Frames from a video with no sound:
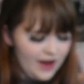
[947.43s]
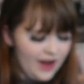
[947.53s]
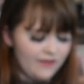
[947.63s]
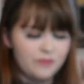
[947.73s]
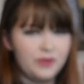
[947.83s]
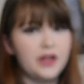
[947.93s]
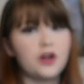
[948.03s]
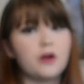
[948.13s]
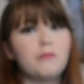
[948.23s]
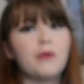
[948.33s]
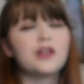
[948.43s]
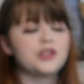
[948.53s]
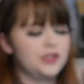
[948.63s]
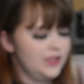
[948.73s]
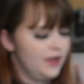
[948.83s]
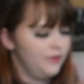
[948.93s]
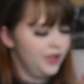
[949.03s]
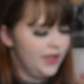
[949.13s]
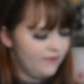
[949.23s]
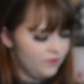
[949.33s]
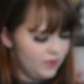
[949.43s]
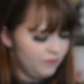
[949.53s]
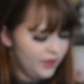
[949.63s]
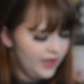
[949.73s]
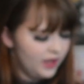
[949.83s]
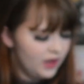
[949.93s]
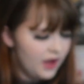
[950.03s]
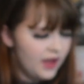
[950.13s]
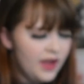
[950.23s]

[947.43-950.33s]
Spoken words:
I haven't played her much because I really haven't been playing a lot.